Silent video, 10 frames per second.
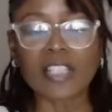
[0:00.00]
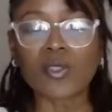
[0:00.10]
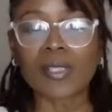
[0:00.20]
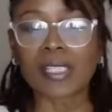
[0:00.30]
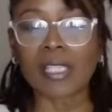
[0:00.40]
You
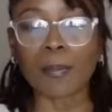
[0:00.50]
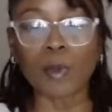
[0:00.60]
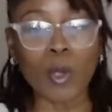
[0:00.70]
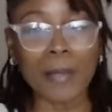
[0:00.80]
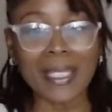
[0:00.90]
can see
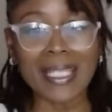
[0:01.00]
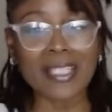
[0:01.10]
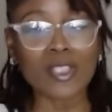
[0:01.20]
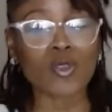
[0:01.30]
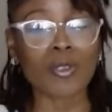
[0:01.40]
employment
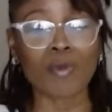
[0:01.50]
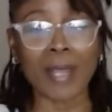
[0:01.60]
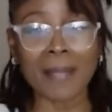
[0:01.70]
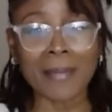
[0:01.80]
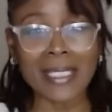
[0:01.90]
history,
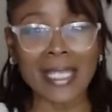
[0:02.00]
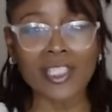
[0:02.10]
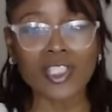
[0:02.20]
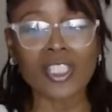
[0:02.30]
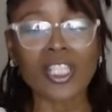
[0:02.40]

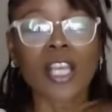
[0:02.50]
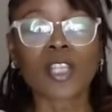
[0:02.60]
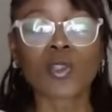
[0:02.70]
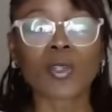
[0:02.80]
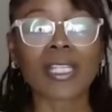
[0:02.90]
recommendations.
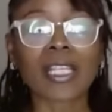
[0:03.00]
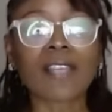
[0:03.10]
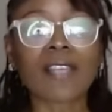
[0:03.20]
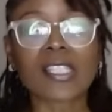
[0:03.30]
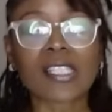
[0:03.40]
You can
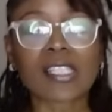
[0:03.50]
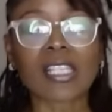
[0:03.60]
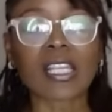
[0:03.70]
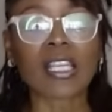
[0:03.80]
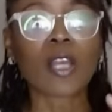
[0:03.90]
even see